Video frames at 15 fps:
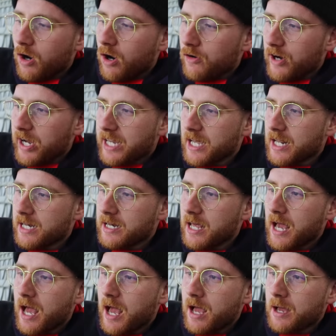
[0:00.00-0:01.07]
I reckon
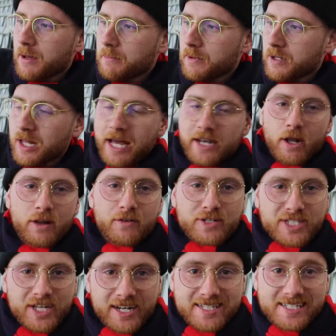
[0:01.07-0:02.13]
Clayton
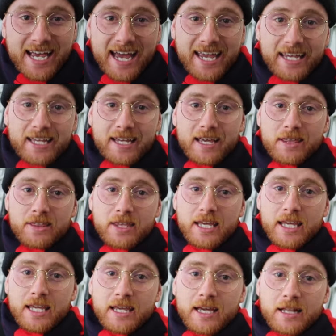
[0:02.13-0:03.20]
Oliver's going to take
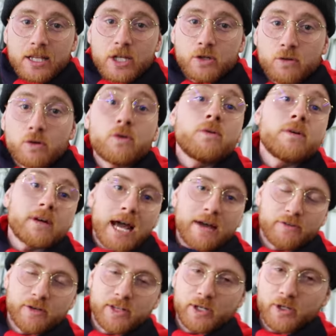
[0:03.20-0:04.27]
the literal,
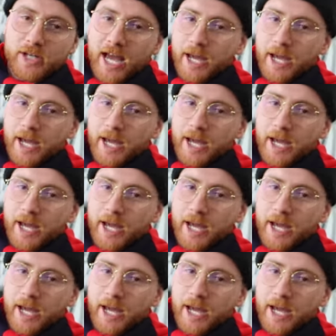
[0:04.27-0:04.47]
have a really good